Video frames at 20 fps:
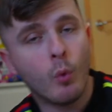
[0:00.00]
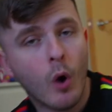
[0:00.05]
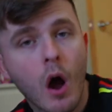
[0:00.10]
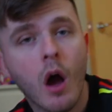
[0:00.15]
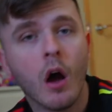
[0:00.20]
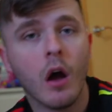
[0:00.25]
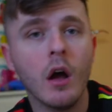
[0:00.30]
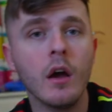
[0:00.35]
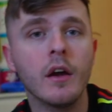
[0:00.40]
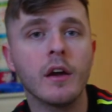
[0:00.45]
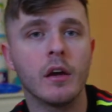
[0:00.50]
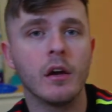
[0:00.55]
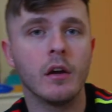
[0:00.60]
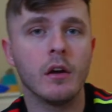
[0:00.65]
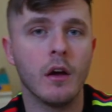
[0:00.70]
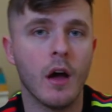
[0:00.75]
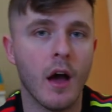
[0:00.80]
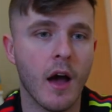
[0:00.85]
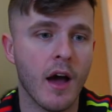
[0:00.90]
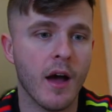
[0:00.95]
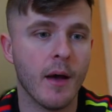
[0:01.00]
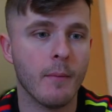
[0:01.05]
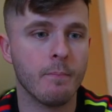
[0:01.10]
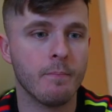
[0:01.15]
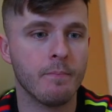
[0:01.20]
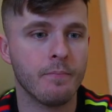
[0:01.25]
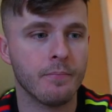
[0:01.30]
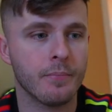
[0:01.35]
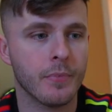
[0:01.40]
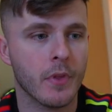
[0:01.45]
work,
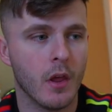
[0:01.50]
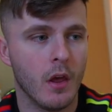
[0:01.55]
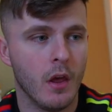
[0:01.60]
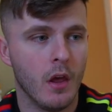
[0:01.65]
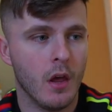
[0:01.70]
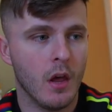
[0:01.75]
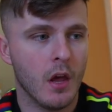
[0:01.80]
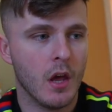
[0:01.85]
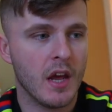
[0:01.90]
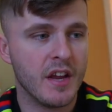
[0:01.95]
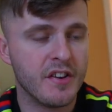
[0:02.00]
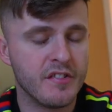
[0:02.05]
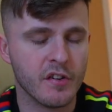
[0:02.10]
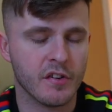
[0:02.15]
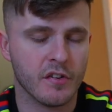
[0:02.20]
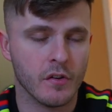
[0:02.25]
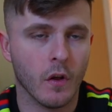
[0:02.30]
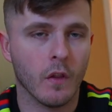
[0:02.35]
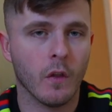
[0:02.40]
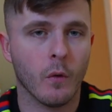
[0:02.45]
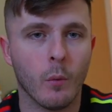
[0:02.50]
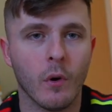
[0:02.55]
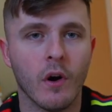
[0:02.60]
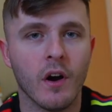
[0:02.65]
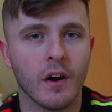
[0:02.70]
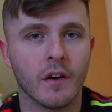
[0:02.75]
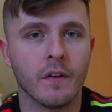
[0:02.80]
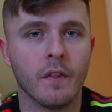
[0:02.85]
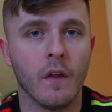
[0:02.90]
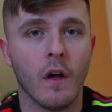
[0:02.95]
it's just not the
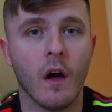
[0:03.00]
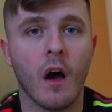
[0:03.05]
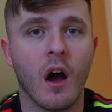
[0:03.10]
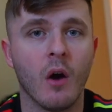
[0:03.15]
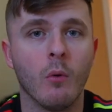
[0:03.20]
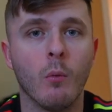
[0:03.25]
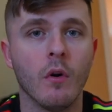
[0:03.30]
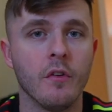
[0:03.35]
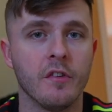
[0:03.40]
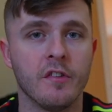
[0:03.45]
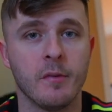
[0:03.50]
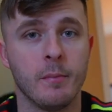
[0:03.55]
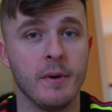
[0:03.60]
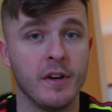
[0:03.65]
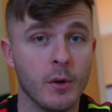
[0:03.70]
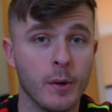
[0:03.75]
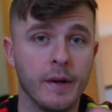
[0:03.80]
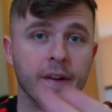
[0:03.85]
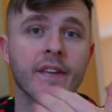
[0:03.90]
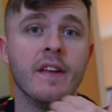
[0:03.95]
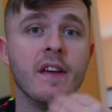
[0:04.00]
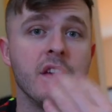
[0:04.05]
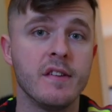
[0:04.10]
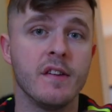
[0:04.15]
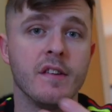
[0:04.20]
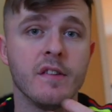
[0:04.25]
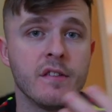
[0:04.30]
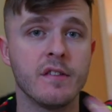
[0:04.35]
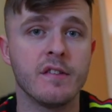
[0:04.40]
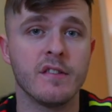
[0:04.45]
work that I want to be doing. This
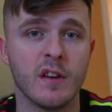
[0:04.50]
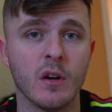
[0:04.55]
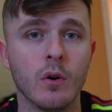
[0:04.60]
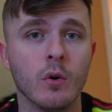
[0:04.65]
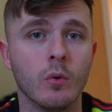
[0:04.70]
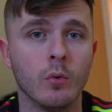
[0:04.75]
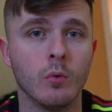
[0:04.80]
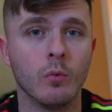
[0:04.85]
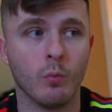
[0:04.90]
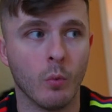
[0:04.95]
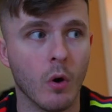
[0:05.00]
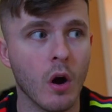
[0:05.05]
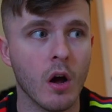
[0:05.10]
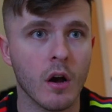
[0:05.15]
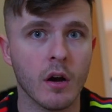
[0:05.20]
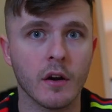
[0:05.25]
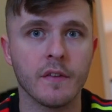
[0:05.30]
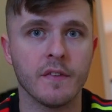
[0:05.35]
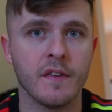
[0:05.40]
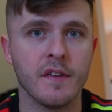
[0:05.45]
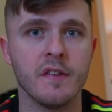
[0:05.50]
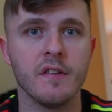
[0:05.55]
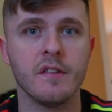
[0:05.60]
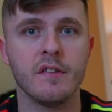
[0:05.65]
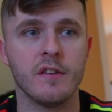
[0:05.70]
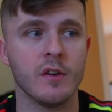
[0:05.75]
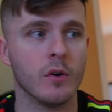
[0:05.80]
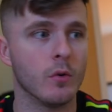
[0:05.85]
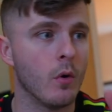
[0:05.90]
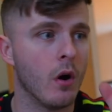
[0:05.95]
is still work. This is
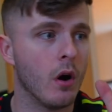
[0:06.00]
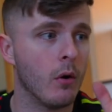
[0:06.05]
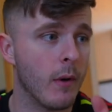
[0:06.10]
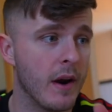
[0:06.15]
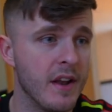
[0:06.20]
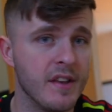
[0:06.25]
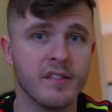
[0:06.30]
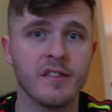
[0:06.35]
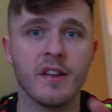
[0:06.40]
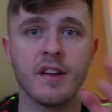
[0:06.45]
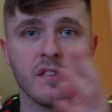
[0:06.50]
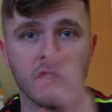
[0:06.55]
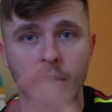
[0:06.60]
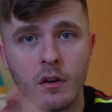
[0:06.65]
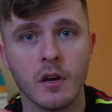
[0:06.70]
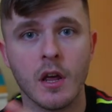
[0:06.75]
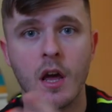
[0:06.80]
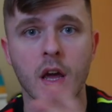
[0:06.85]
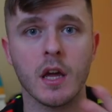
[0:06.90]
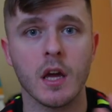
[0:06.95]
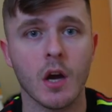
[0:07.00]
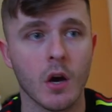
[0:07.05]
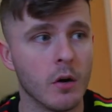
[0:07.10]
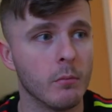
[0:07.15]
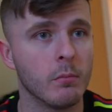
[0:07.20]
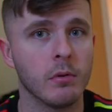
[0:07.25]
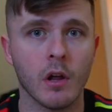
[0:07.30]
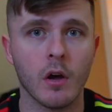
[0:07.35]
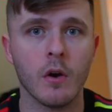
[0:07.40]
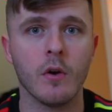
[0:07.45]
still a Wednesday, Sunday
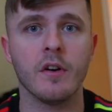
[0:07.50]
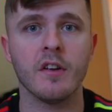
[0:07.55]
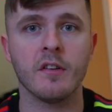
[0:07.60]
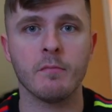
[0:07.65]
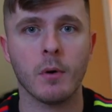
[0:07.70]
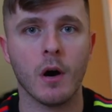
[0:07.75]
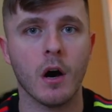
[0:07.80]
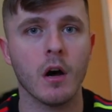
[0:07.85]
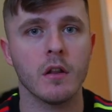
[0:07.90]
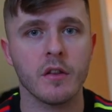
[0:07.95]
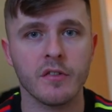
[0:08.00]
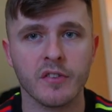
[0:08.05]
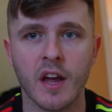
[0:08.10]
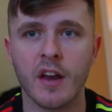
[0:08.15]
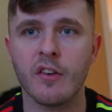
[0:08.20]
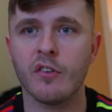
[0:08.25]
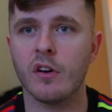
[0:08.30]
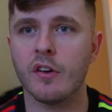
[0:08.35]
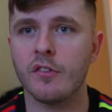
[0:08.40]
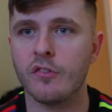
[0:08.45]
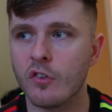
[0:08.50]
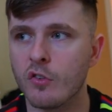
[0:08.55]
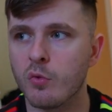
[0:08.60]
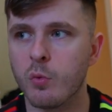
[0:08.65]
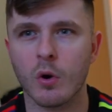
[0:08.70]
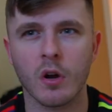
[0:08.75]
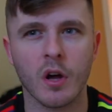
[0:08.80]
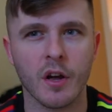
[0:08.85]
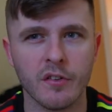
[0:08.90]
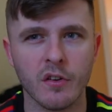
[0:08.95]
upload. It's part of the schedule, it's just
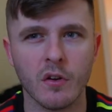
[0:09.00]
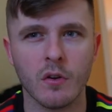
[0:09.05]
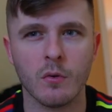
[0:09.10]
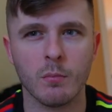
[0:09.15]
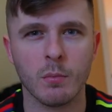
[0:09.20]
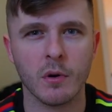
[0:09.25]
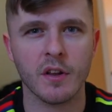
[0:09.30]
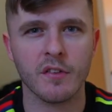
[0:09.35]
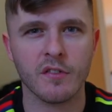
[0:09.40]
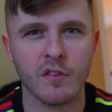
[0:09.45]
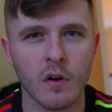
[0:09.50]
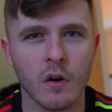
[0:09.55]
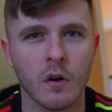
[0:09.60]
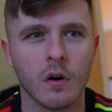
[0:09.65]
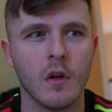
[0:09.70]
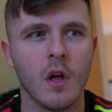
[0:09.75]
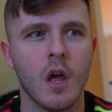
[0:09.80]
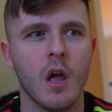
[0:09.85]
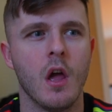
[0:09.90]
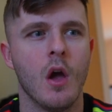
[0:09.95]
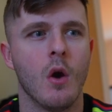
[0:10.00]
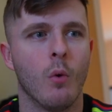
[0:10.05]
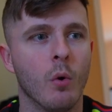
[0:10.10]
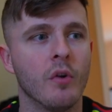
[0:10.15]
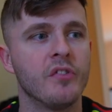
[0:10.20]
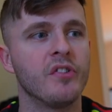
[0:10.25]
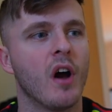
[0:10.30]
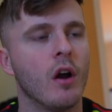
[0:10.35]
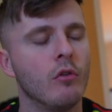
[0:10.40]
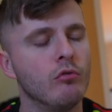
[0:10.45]
what I do, but it's not
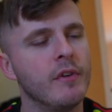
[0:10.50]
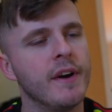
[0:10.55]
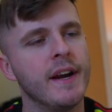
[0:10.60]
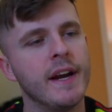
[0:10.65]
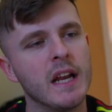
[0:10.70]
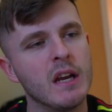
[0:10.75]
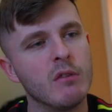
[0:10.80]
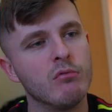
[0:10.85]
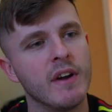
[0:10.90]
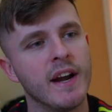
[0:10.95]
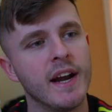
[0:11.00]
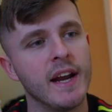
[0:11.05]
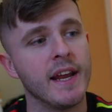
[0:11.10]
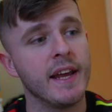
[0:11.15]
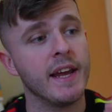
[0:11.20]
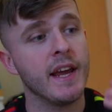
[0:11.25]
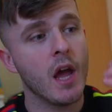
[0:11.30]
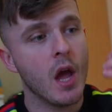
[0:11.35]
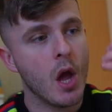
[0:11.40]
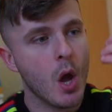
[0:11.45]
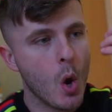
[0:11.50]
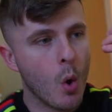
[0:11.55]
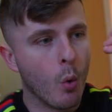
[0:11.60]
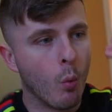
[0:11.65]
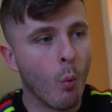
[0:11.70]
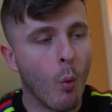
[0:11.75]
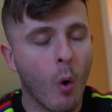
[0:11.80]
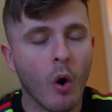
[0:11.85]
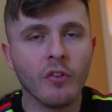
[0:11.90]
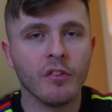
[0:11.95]
what I really, really
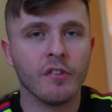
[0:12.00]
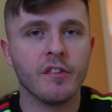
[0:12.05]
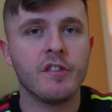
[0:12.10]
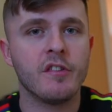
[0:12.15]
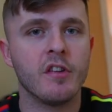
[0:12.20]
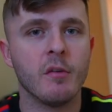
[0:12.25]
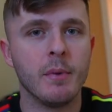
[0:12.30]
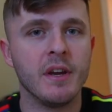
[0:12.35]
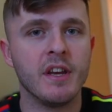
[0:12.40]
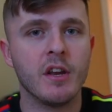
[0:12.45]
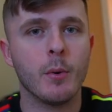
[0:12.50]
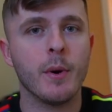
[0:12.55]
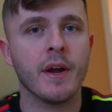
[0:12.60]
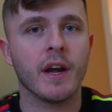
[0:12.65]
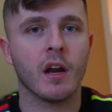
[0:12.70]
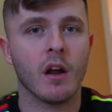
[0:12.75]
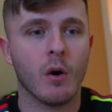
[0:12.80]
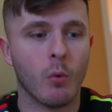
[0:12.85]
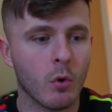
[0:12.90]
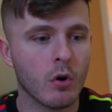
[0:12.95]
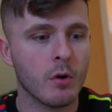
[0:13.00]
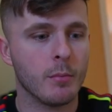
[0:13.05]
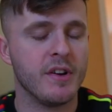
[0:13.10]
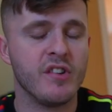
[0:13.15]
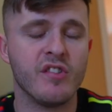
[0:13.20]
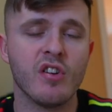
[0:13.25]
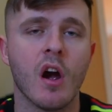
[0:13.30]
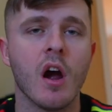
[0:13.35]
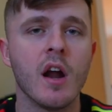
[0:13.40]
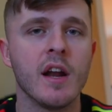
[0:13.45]
want to be doing, and I want to be
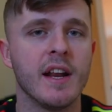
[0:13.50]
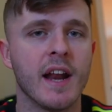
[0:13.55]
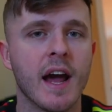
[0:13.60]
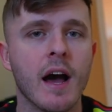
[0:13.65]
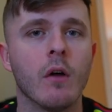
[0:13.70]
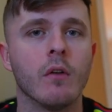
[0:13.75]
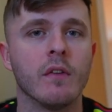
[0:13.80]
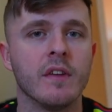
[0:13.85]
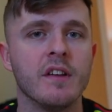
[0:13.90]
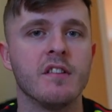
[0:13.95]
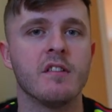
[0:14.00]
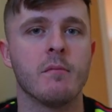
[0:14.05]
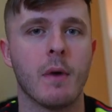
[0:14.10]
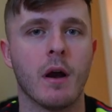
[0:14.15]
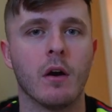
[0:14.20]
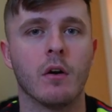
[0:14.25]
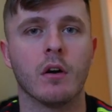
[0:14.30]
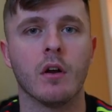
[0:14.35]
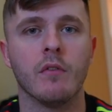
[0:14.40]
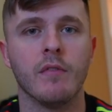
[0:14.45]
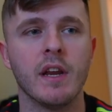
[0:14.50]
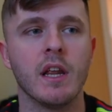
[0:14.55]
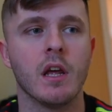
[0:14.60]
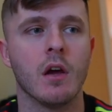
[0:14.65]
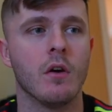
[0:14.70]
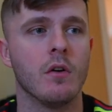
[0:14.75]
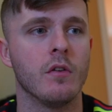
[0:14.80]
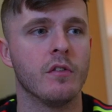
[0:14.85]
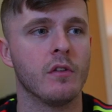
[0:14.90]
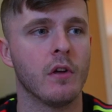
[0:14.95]
churning out these America
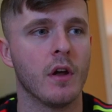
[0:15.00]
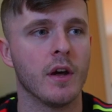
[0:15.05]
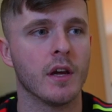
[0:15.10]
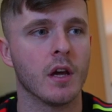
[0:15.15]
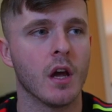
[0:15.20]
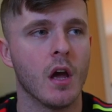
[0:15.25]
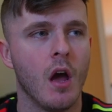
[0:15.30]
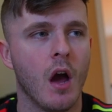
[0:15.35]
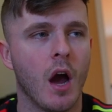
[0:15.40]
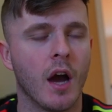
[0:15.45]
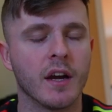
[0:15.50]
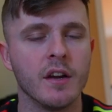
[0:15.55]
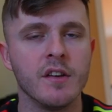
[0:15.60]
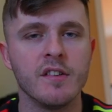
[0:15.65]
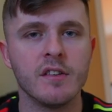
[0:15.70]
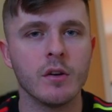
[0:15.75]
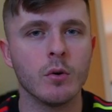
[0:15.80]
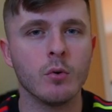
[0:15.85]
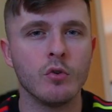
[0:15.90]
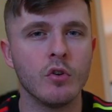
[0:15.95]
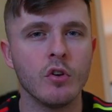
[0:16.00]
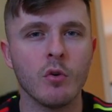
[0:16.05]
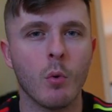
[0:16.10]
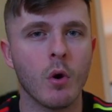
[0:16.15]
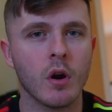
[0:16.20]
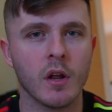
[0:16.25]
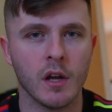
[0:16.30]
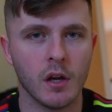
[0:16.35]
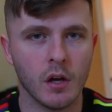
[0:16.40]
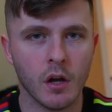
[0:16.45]
videos. Like, I can still do
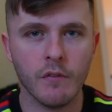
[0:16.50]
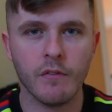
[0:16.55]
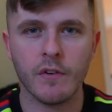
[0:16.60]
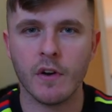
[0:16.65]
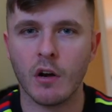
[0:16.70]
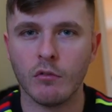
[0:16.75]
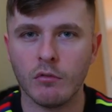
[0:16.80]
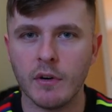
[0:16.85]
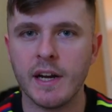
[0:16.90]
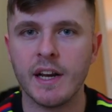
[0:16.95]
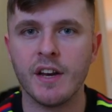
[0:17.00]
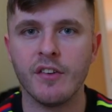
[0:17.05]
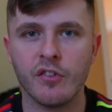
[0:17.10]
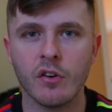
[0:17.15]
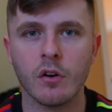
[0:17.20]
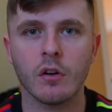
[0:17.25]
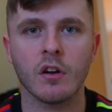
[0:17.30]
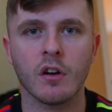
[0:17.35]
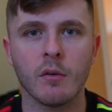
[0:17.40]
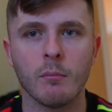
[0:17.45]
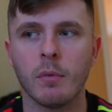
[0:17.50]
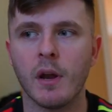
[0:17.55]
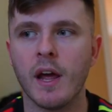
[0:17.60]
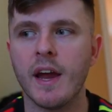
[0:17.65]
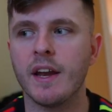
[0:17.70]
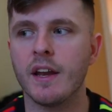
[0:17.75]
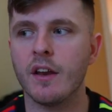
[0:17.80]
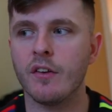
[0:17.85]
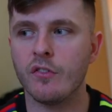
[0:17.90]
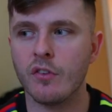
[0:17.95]
what I love and I really shouldn't
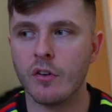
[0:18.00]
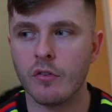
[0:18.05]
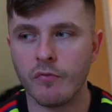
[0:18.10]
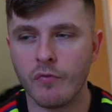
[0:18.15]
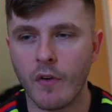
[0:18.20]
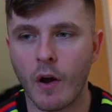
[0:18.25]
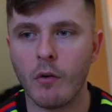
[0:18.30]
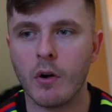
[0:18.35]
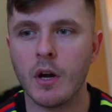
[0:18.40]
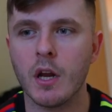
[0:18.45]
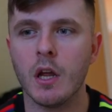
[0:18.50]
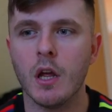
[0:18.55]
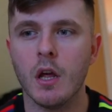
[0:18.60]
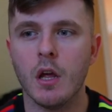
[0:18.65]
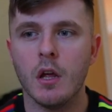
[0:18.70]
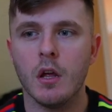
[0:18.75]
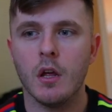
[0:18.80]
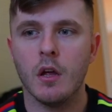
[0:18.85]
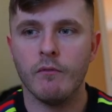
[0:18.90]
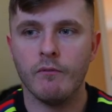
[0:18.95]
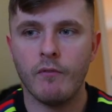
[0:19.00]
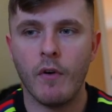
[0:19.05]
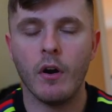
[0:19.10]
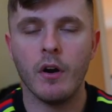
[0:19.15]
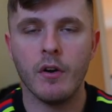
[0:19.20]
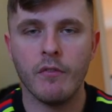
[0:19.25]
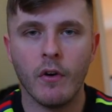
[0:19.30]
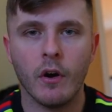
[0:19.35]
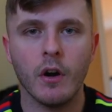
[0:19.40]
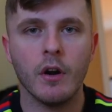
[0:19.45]
complain. It's just very,
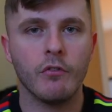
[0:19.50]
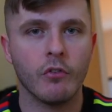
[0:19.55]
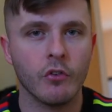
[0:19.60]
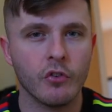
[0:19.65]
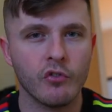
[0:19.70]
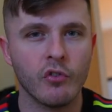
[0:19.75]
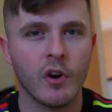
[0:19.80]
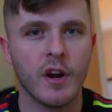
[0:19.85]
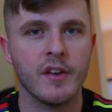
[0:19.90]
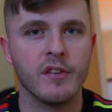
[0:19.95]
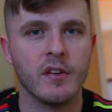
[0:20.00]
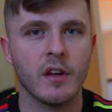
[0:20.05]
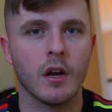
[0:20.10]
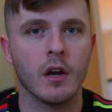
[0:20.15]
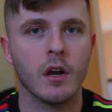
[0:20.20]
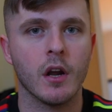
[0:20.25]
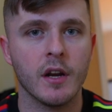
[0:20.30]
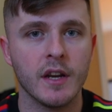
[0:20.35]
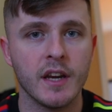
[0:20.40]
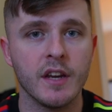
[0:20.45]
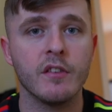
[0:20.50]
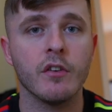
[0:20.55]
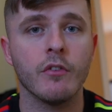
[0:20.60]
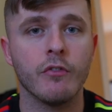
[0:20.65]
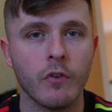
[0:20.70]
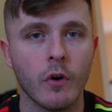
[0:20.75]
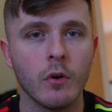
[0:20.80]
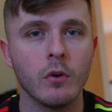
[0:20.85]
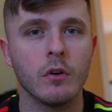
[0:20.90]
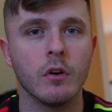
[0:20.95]
very, very frustrating, and I need to
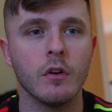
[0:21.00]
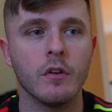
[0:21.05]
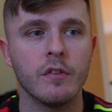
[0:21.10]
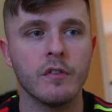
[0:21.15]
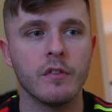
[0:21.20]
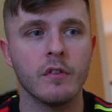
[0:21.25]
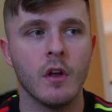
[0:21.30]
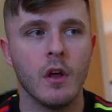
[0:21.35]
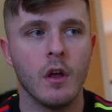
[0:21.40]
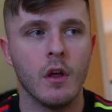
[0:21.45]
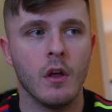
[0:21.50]
focus